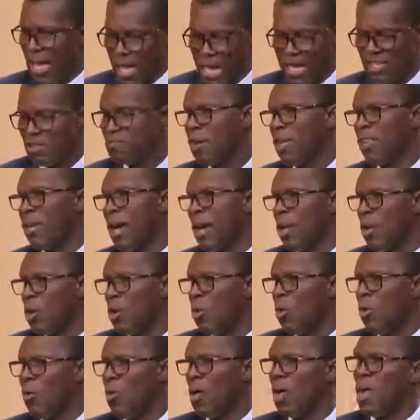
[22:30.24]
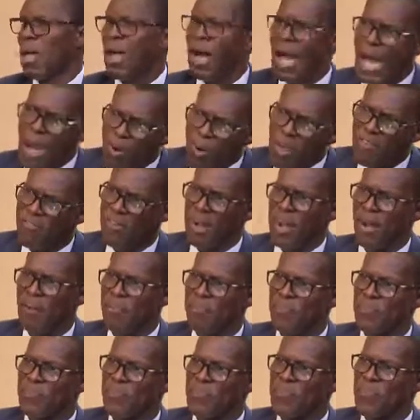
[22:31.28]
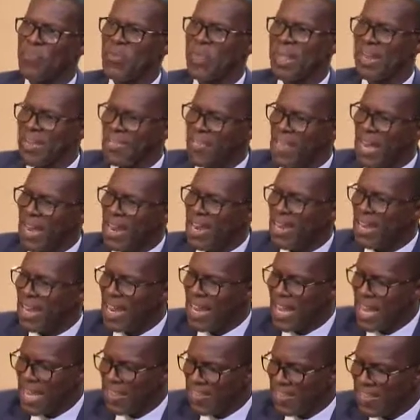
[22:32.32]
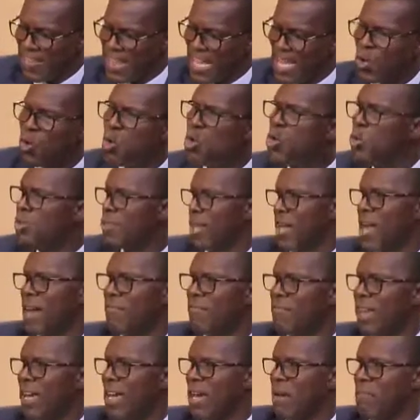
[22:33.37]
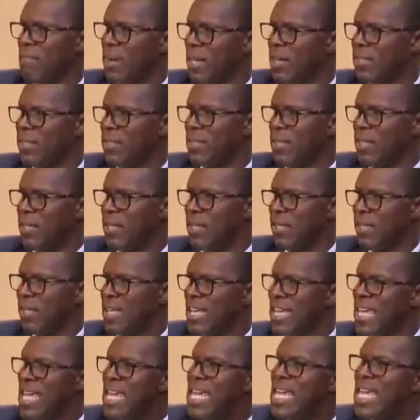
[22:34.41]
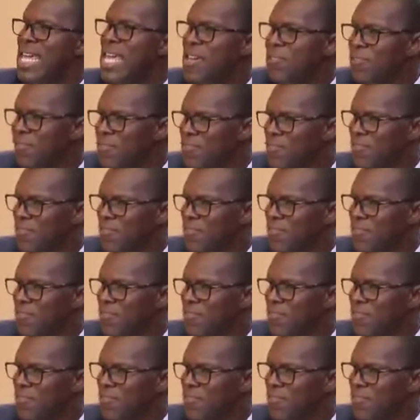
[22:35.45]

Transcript: as per that loan. However, they could have liability if